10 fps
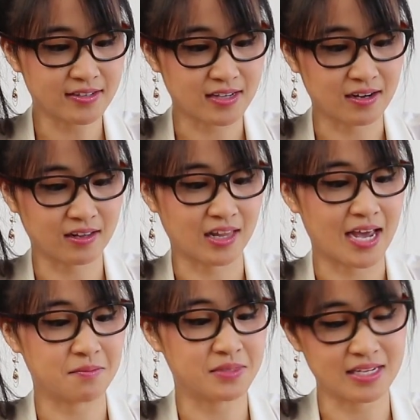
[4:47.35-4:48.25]
sun
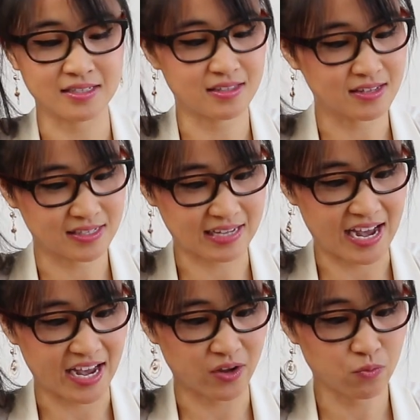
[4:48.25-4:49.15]
climbs into the
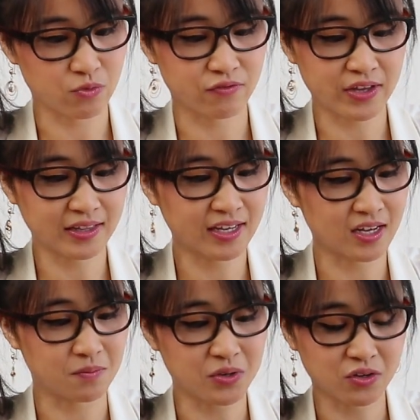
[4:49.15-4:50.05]
sky, revealing
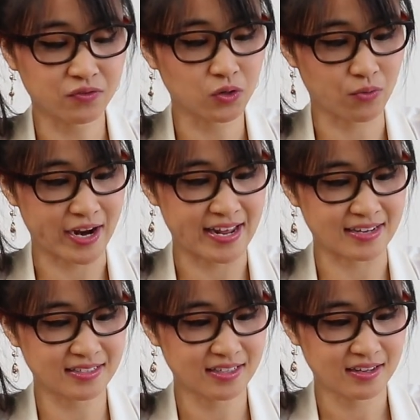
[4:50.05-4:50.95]
a beautiful
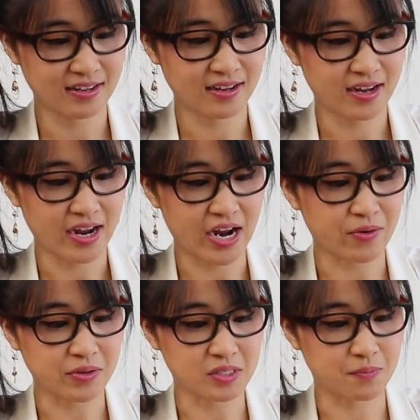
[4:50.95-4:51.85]
gradient.
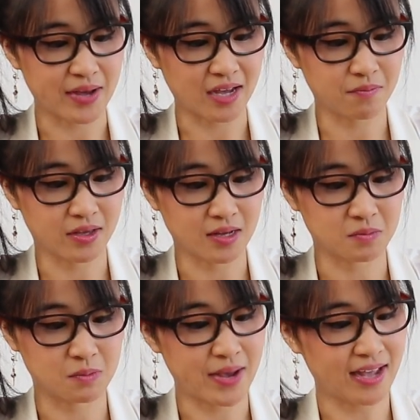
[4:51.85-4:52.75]
Ariel's back
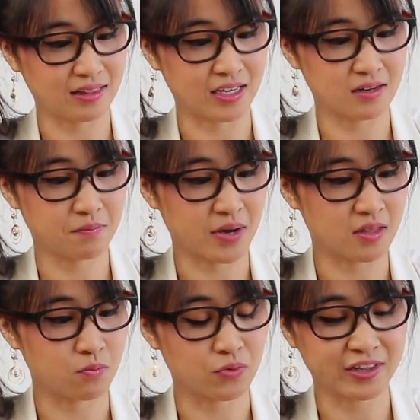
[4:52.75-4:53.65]
becomes backlit by
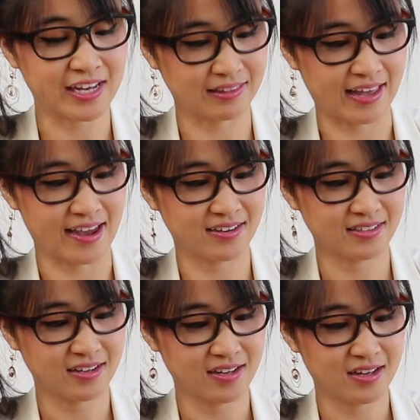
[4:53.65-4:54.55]
the brilliant light.
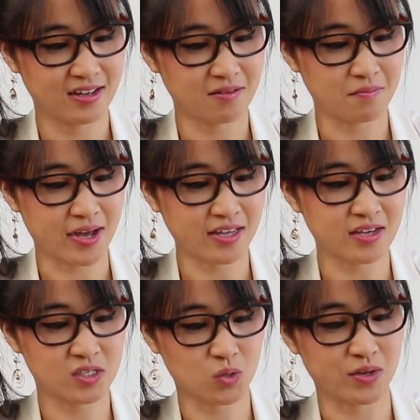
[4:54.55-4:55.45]

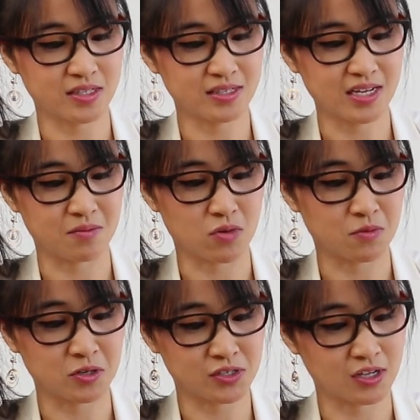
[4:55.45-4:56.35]
Maquia squints and
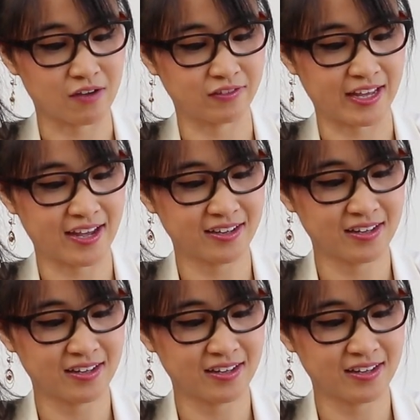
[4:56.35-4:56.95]
murmurs softly,